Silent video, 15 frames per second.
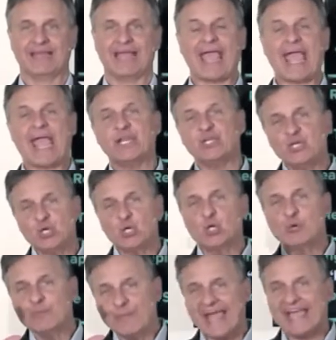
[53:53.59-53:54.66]
and
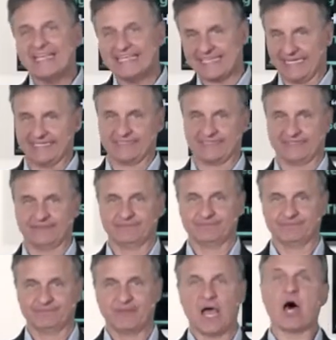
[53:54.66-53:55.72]
you make it
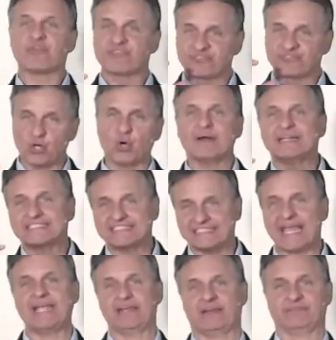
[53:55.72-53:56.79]

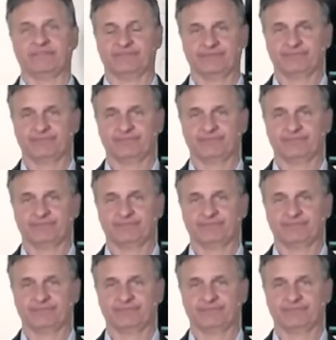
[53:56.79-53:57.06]
authoritative,